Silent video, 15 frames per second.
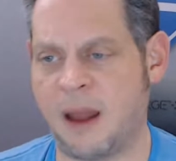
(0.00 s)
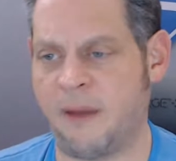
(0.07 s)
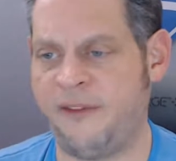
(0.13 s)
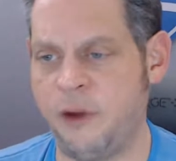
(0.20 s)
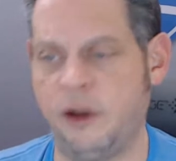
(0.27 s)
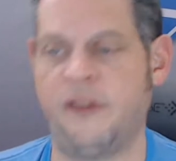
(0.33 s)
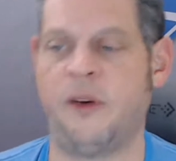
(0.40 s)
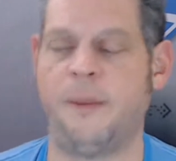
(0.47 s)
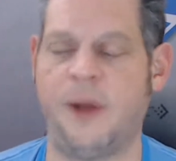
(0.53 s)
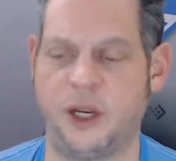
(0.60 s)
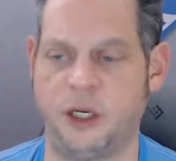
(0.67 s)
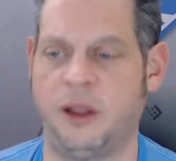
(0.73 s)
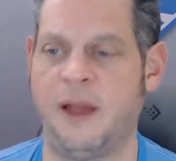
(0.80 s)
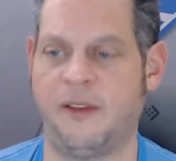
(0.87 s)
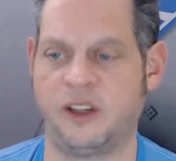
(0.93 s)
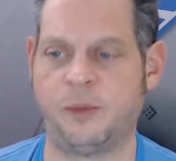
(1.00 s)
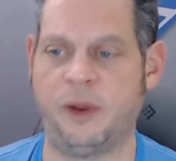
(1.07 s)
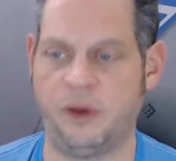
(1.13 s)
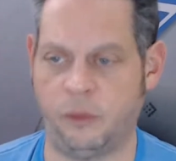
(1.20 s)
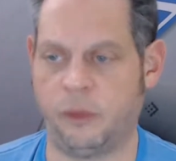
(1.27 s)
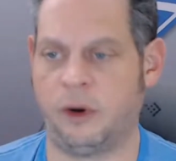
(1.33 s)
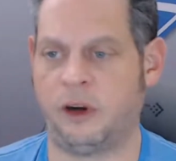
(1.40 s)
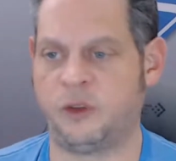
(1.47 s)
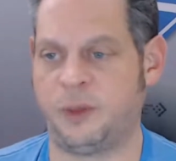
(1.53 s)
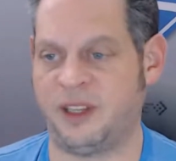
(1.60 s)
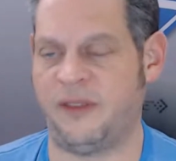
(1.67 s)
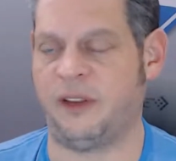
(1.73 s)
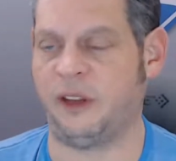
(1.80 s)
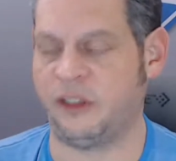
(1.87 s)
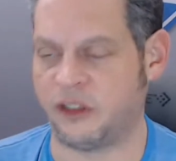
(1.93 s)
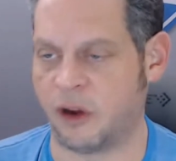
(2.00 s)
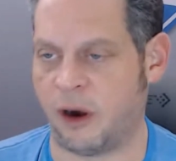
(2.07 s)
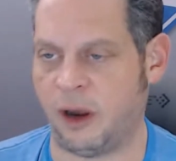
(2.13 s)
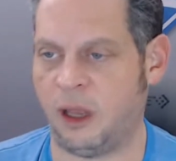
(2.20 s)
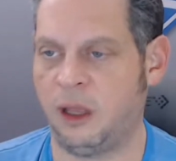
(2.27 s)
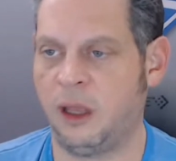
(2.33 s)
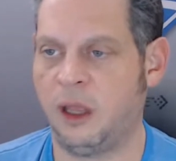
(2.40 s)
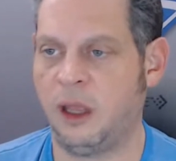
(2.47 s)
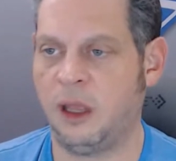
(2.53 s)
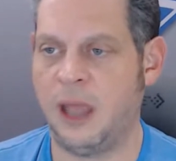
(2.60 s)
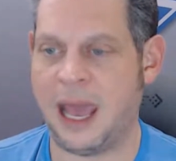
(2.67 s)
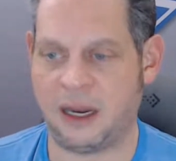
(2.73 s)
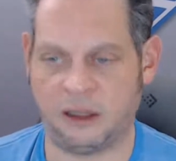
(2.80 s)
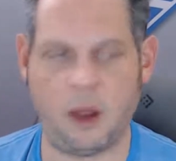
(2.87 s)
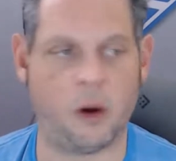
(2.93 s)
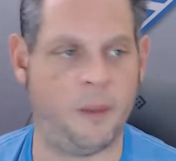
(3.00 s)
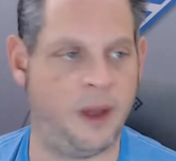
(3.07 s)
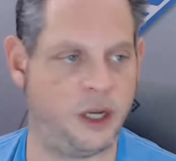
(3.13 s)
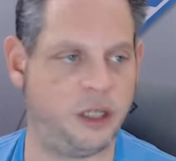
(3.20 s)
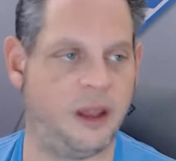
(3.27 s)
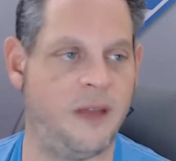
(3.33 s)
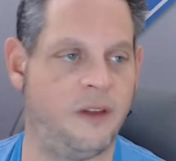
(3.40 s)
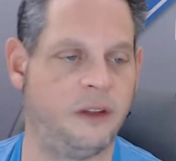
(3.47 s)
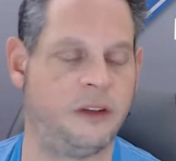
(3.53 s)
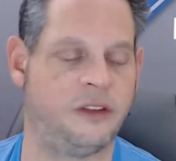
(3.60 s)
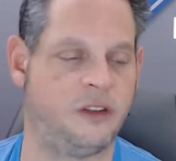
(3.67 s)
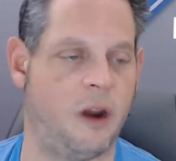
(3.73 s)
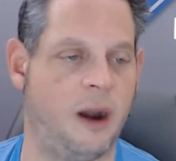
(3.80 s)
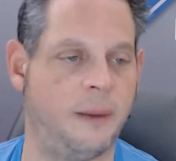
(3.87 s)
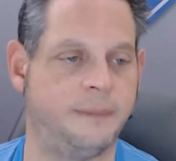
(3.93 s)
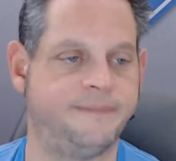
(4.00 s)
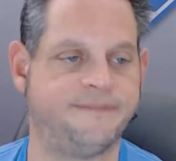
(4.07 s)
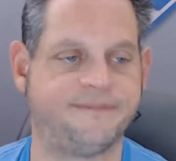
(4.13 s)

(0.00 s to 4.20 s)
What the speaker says: a few different budget levels, but we're specifically starting at a lower budget level to start.